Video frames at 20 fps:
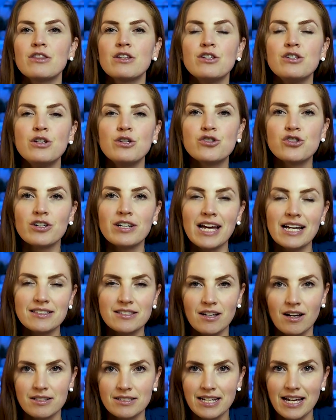the NutriNet
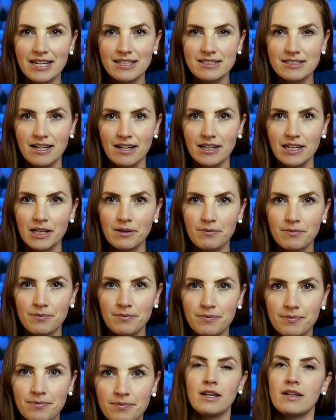Santé study.
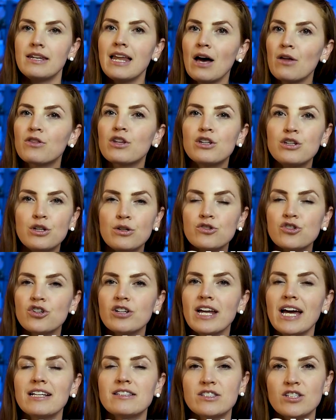Now, the
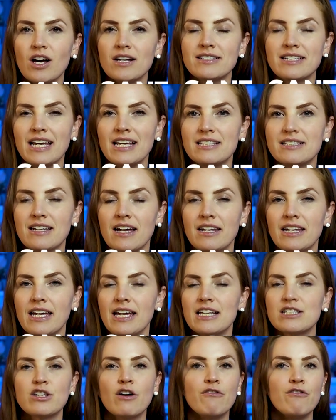Nutrinet Santé study
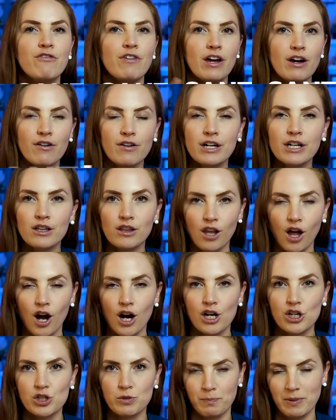is a very
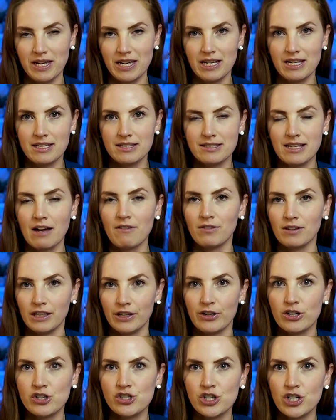large piece of
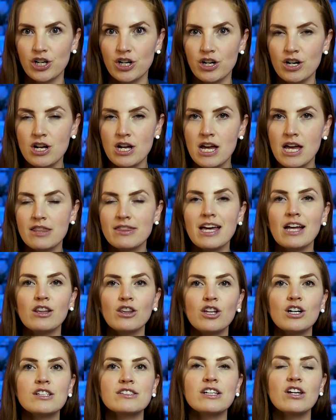literature that
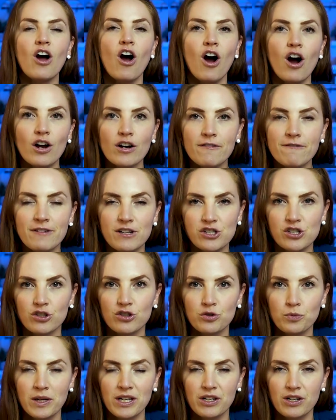looks at artificial
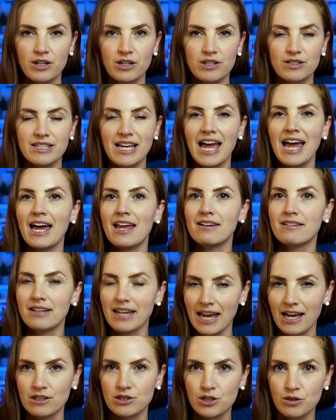sweeteners and
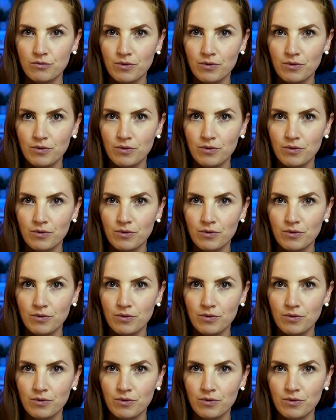cancer